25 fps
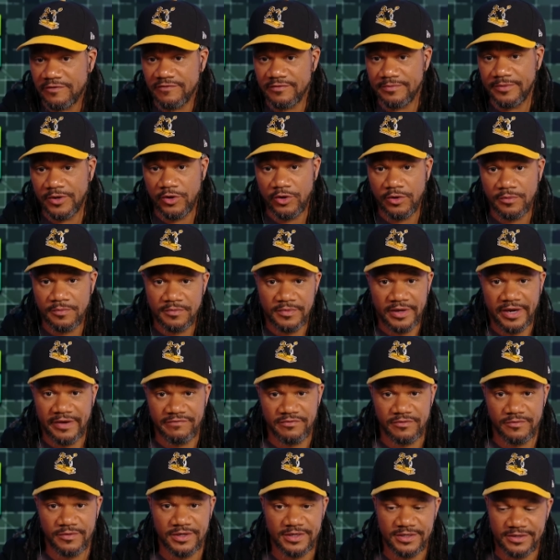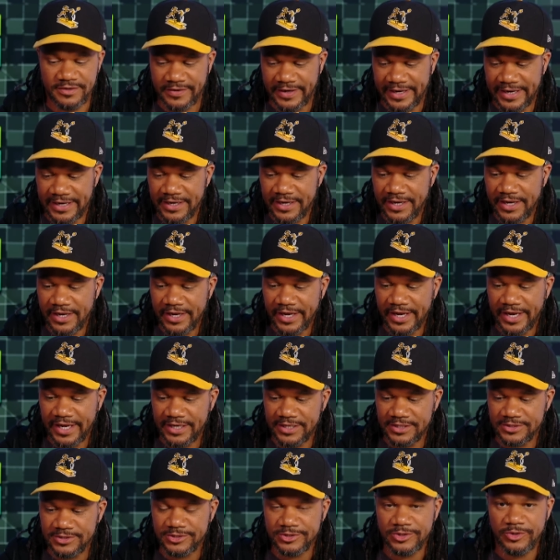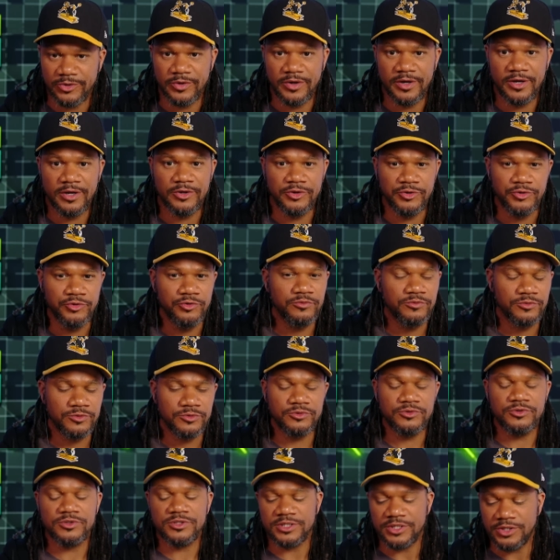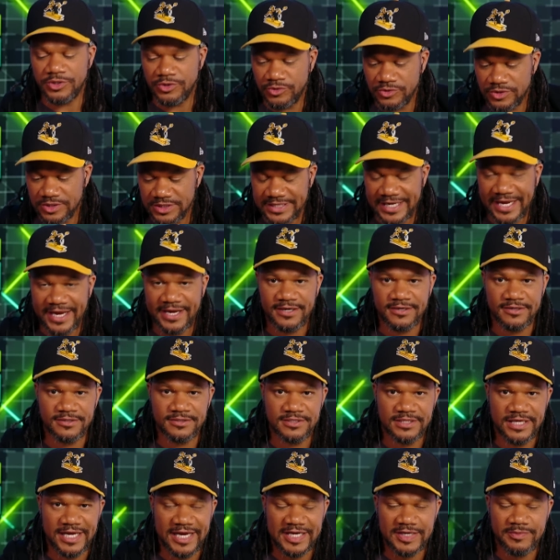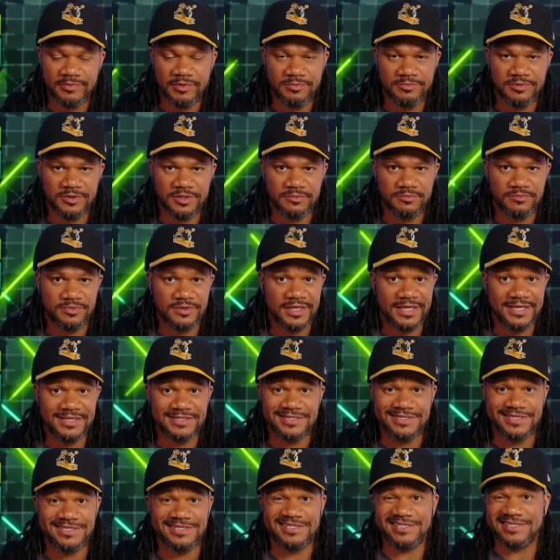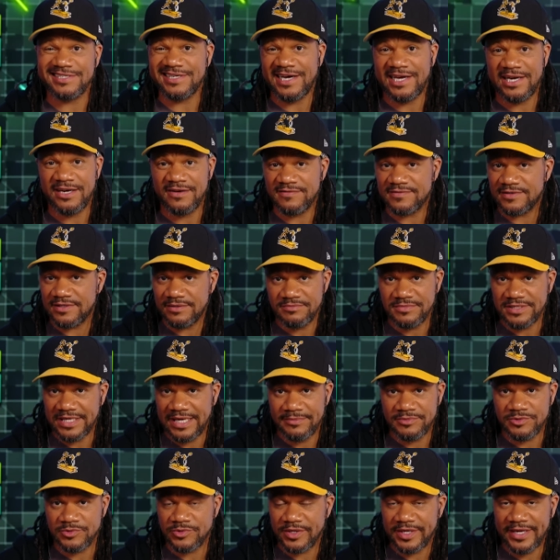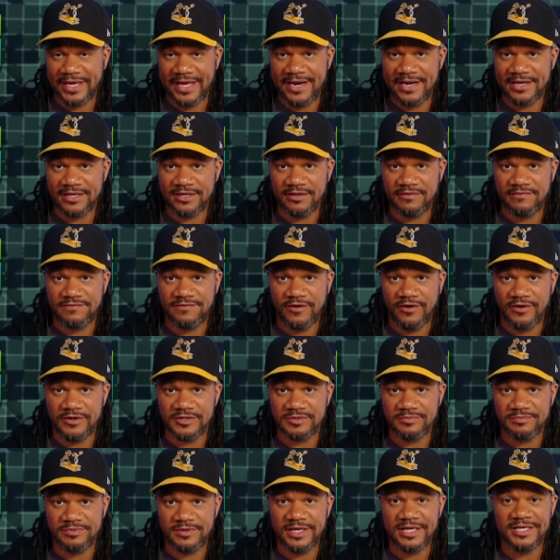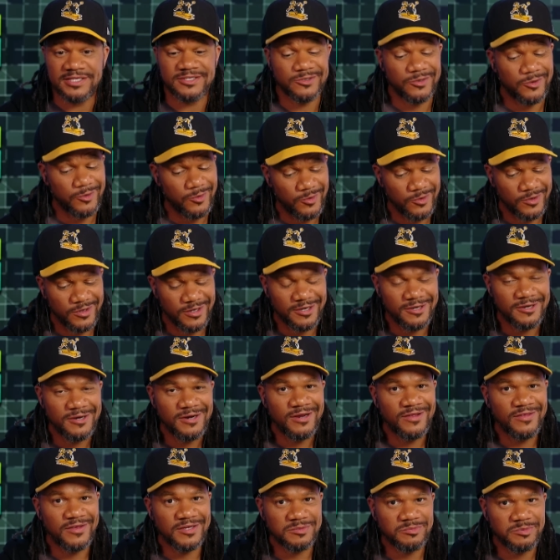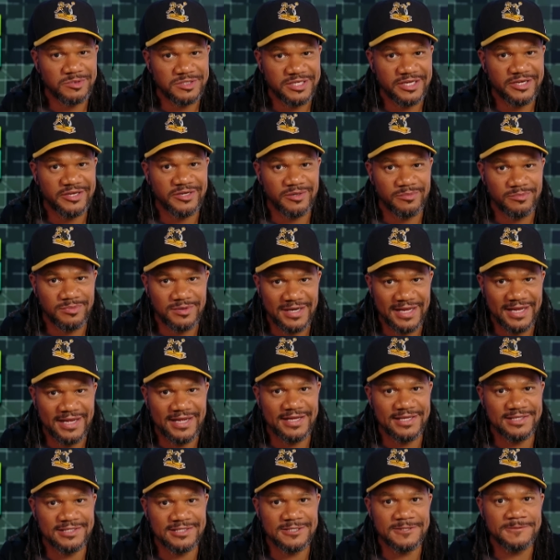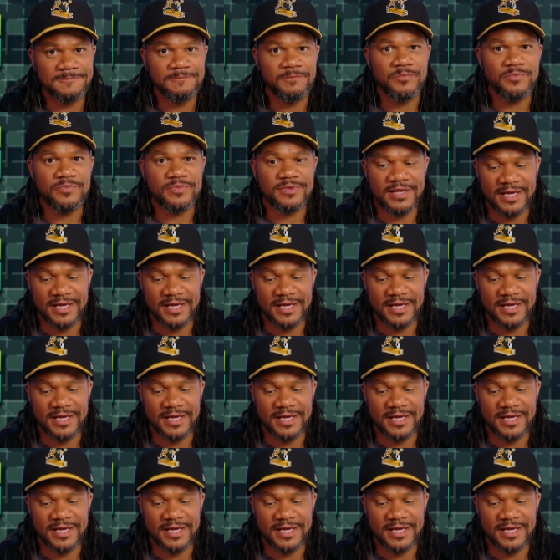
working from home. Everyone, right? And then so new rules and new standards had to be put in place that just kind of sometimes organically fall into place, or there's particular plans